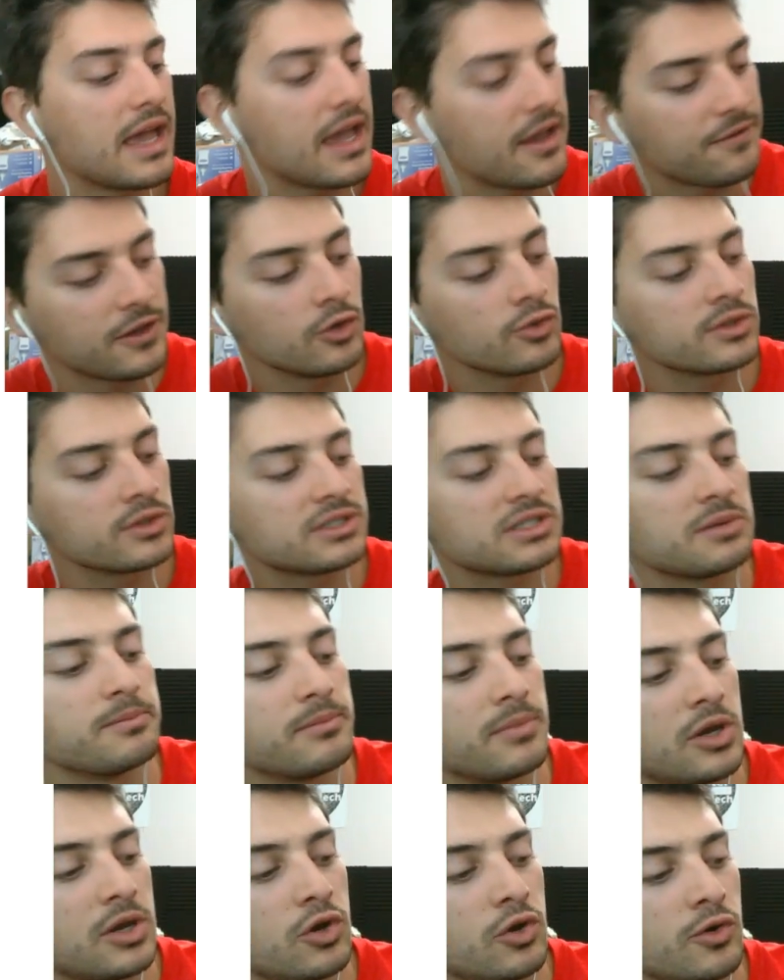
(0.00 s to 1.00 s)
If you were
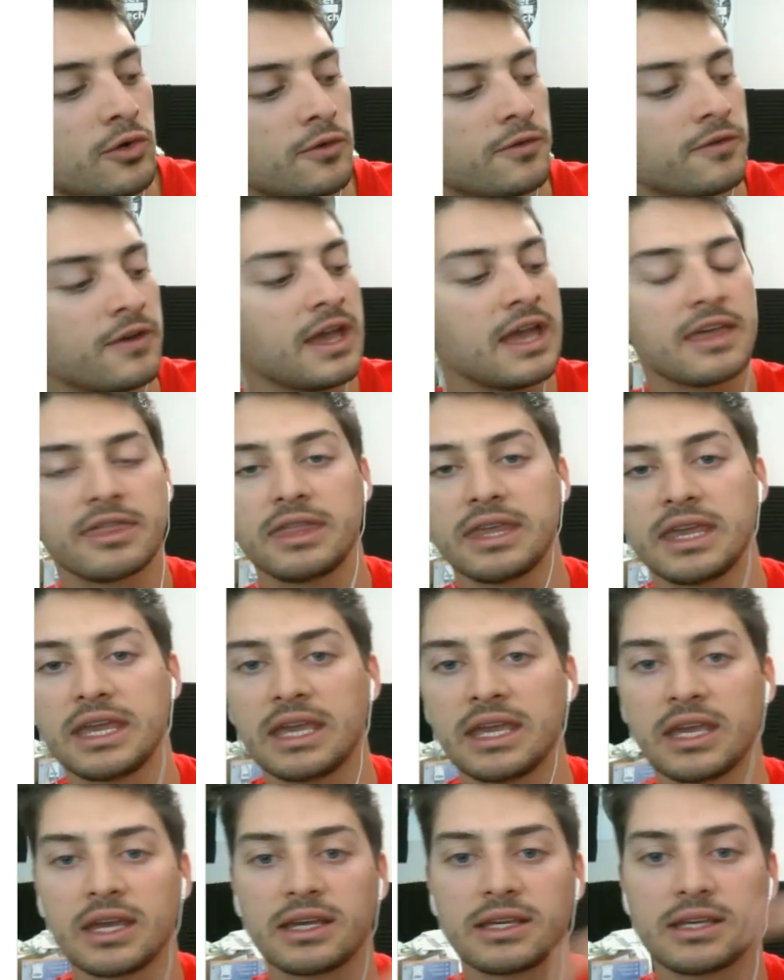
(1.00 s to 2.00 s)
to move
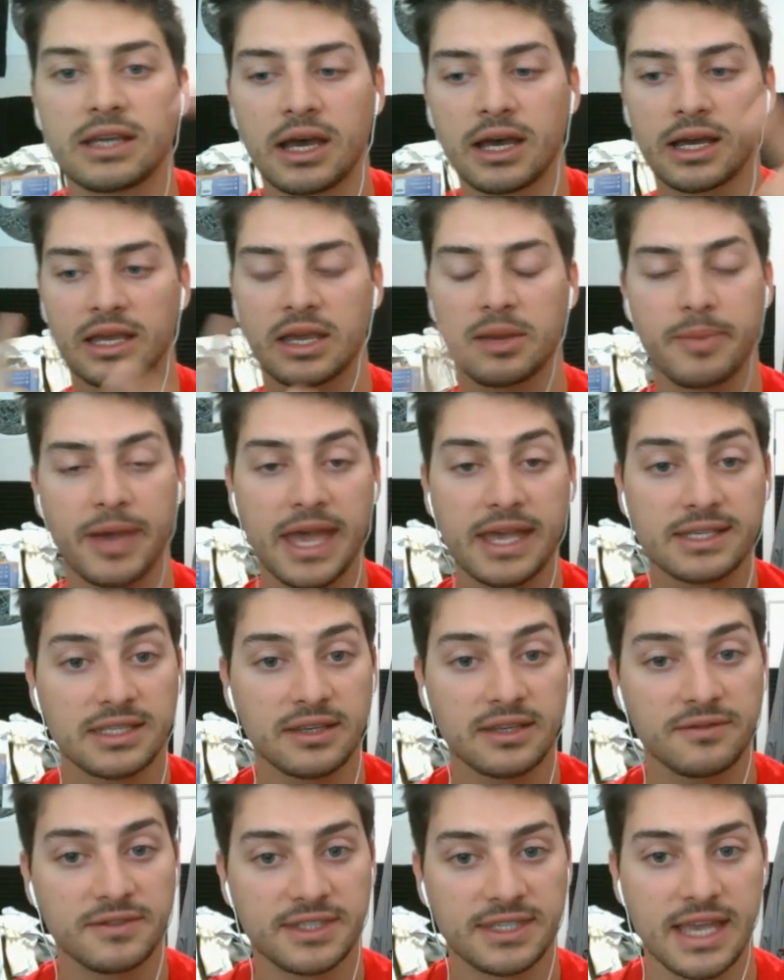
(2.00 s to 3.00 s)
the uh,
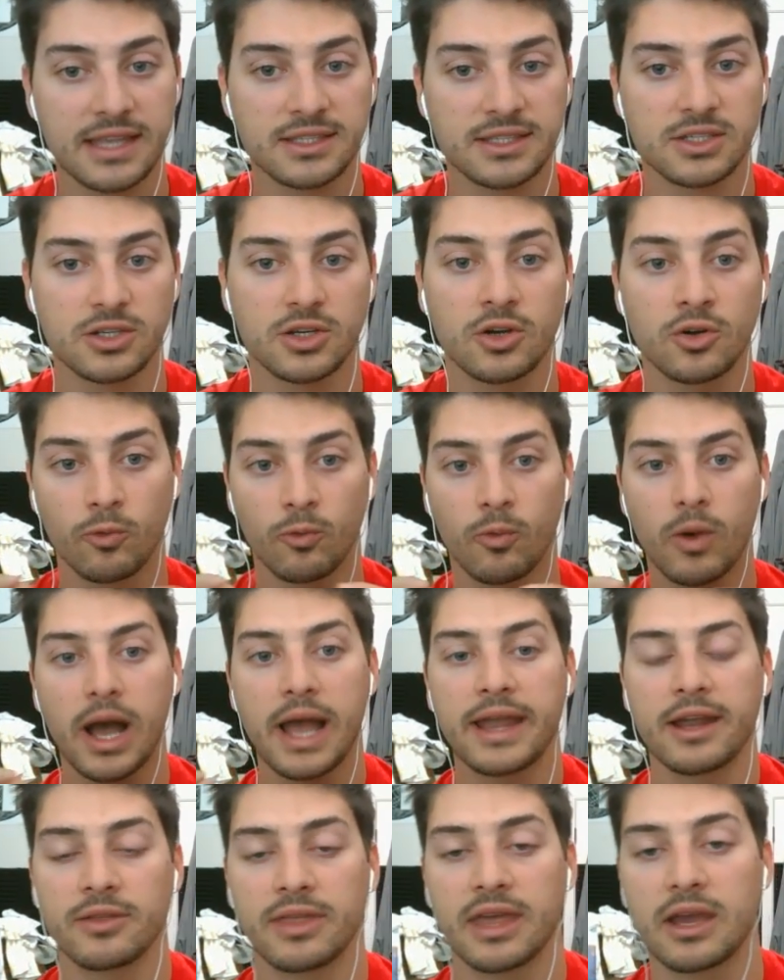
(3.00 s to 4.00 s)
capacitive sensor
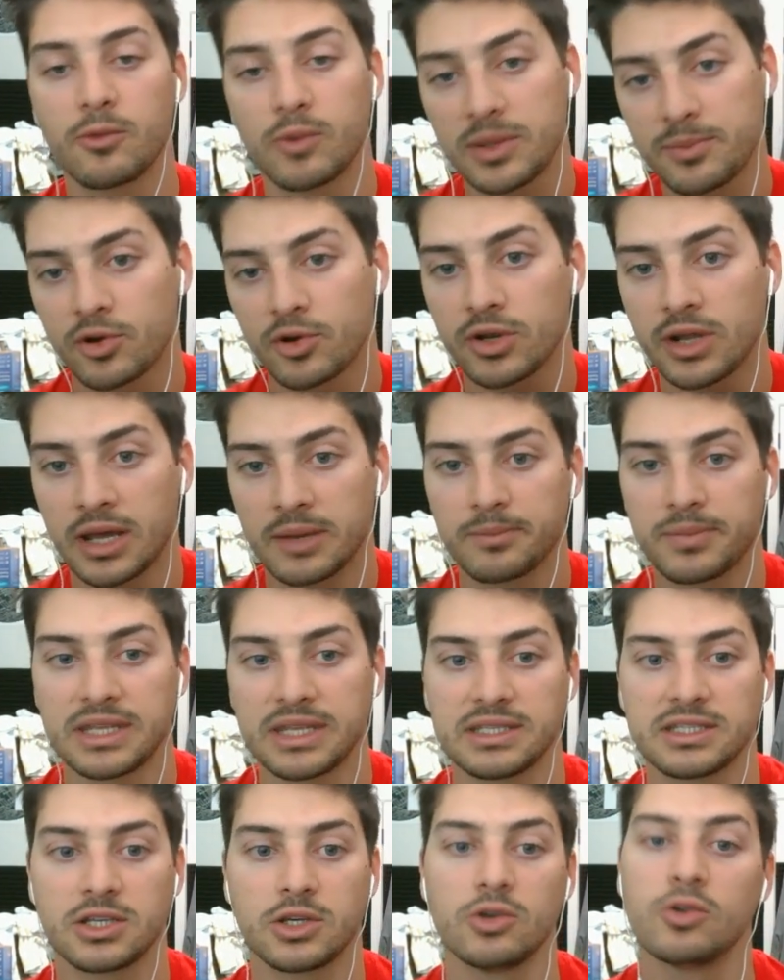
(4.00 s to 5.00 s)
wire that we put on
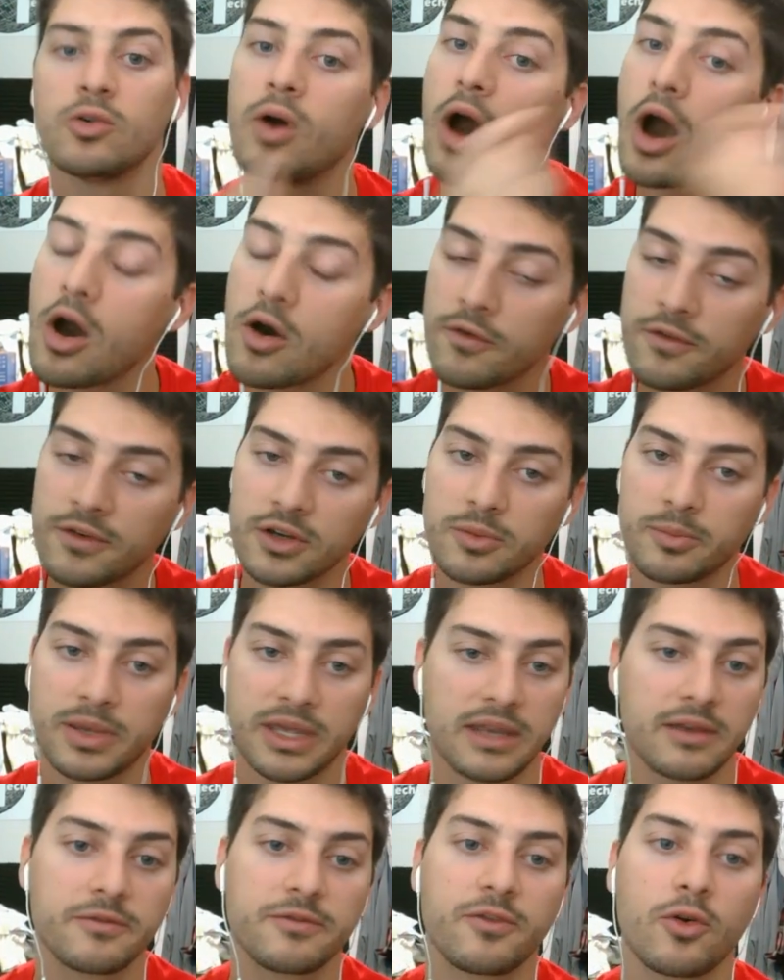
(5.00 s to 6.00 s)
pin 2 over over to
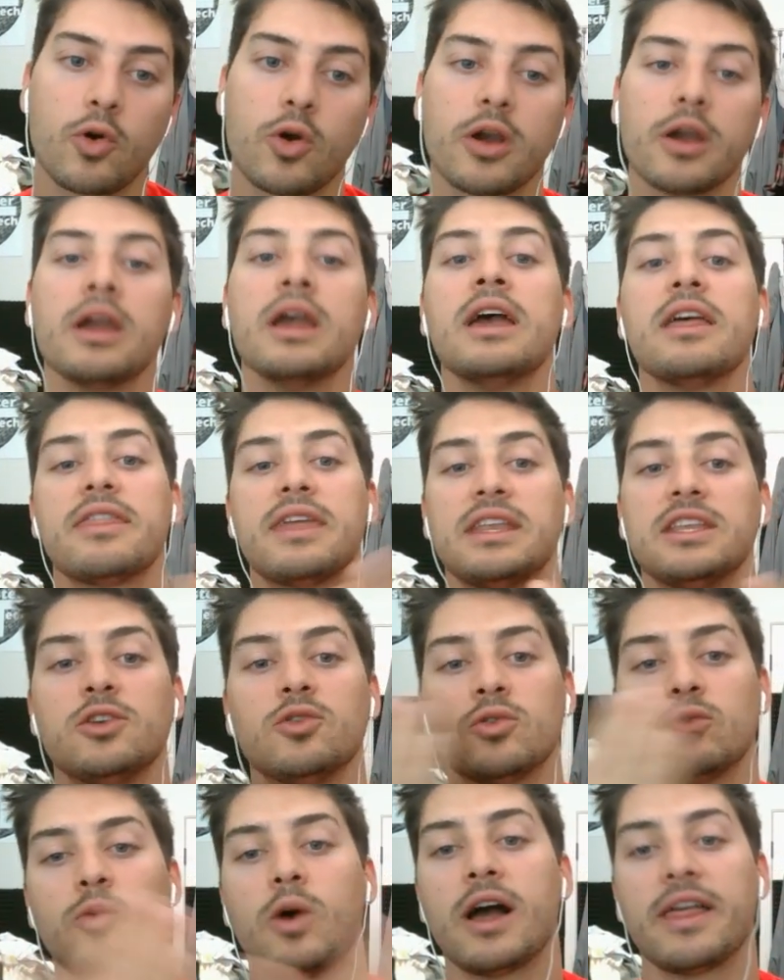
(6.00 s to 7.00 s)
pin 4, then
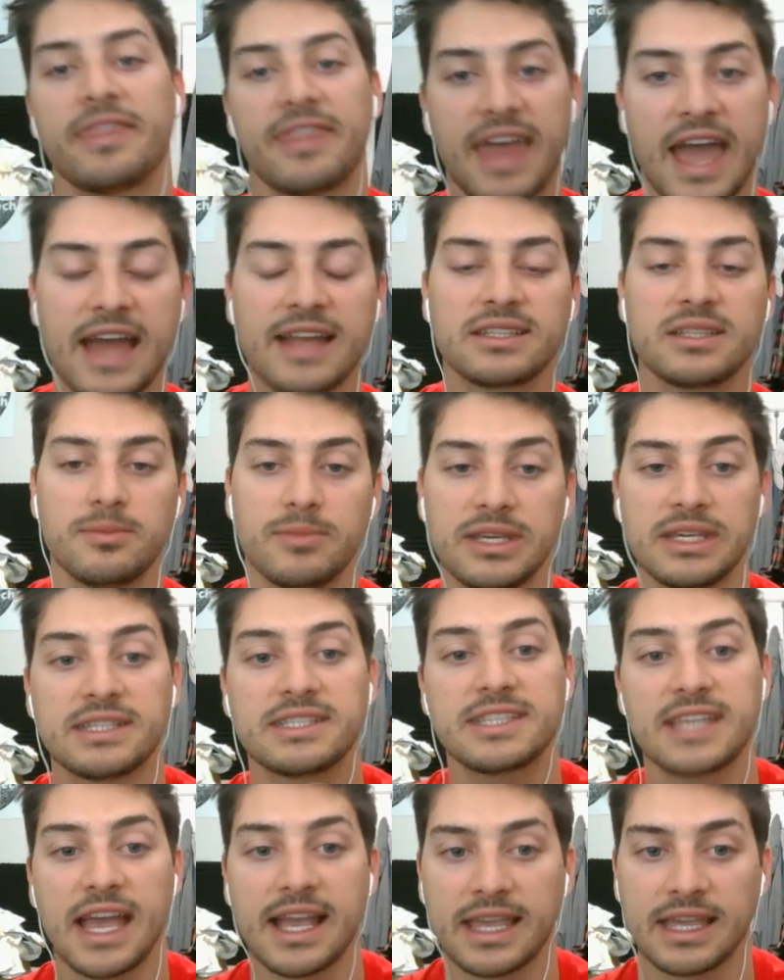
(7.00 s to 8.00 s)
you would want that to be
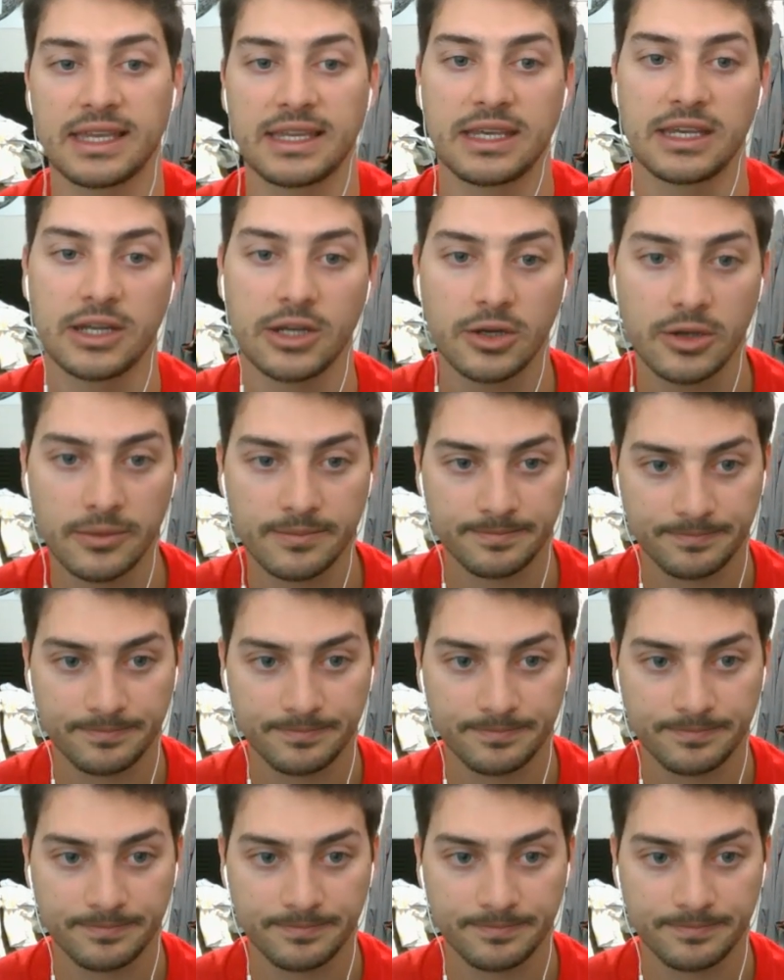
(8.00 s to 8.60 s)
second here.